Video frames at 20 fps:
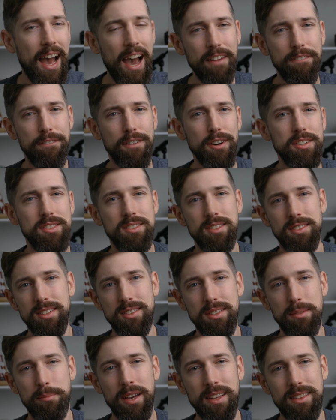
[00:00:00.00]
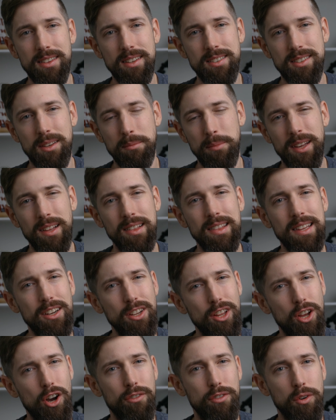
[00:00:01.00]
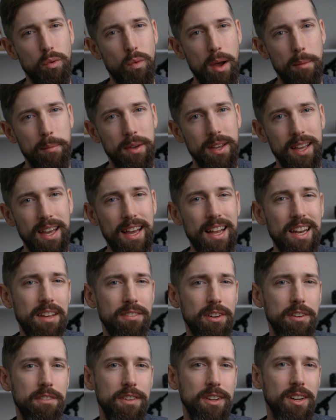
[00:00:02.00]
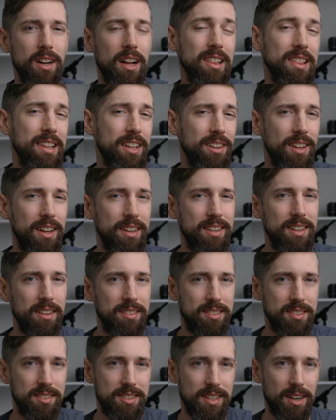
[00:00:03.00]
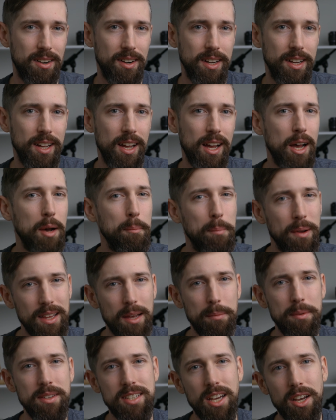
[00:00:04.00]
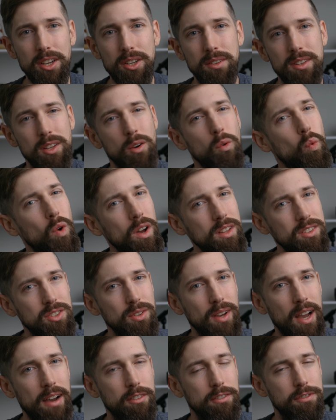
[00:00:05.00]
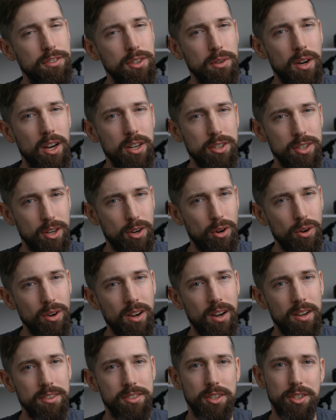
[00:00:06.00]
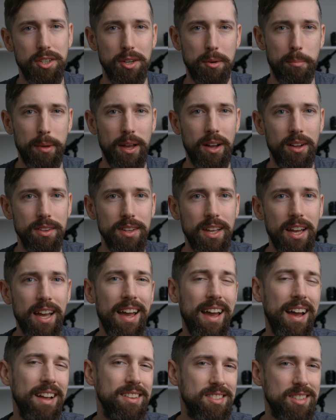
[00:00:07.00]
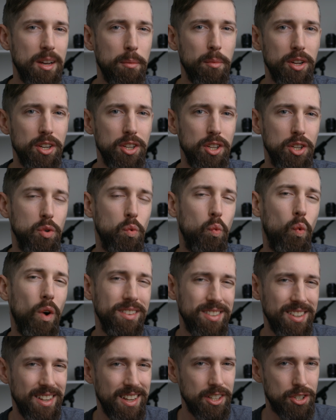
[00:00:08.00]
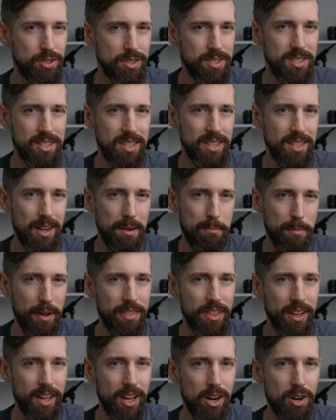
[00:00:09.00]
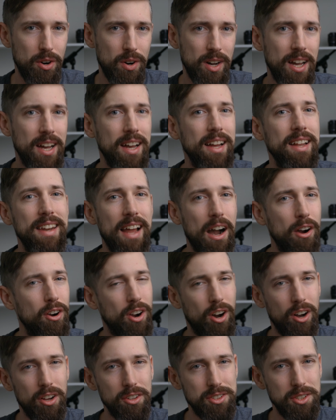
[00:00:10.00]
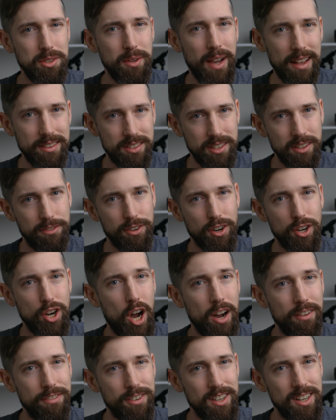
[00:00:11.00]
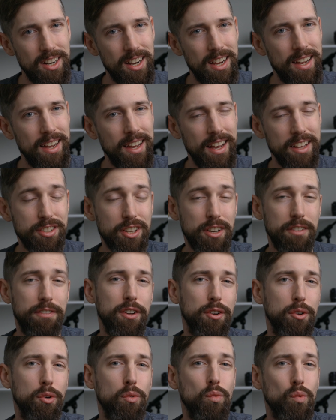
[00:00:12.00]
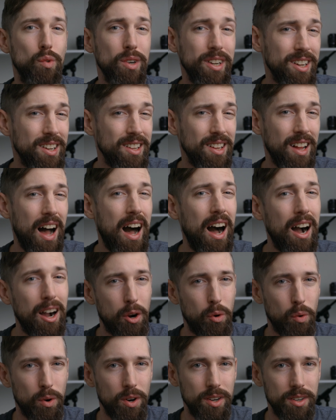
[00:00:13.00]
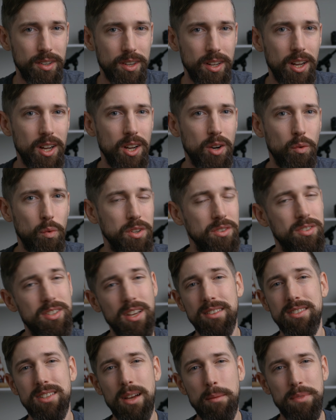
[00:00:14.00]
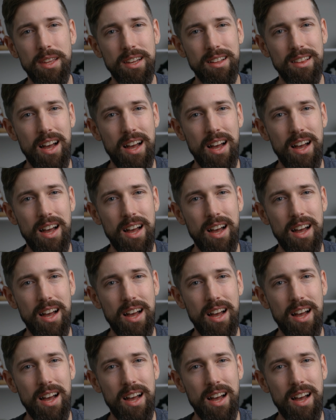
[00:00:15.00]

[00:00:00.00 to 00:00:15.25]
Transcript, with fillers: At first, a system like this can be a little overwhelming and even feel a little unnecessary, but let me tell you that once you have a few hundred cold calls under your belt and someone who wasn't interested a month ago now calls you asking for an offer, it's gonna feel real awkward when you say something